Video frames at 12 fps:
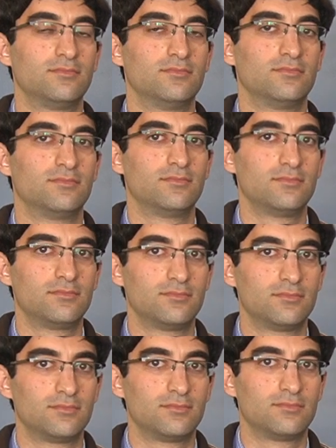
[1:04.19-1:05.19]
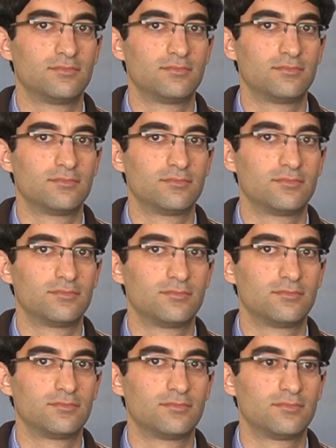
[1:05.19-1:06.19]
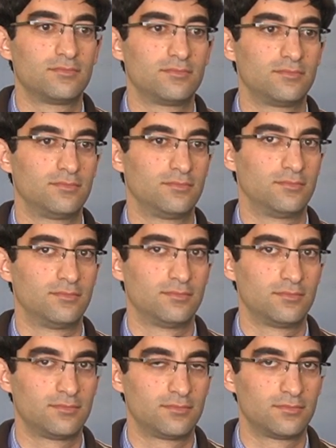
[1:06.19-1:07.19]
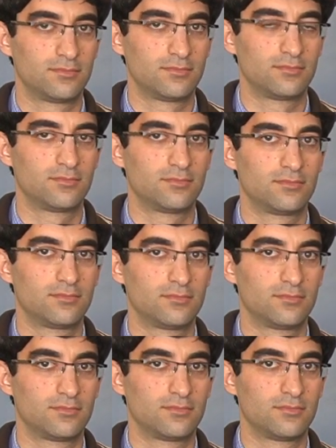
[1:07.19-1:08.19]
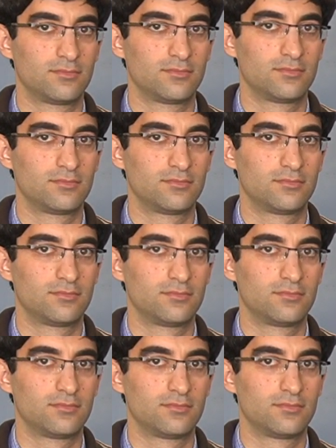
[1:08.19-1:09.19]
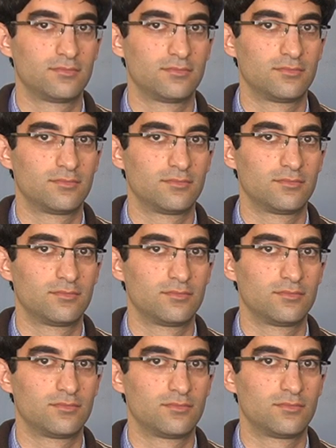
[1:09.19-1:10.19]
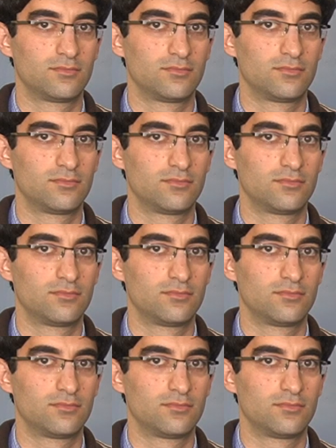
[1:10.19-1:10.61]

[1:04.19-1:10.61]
(not speaking)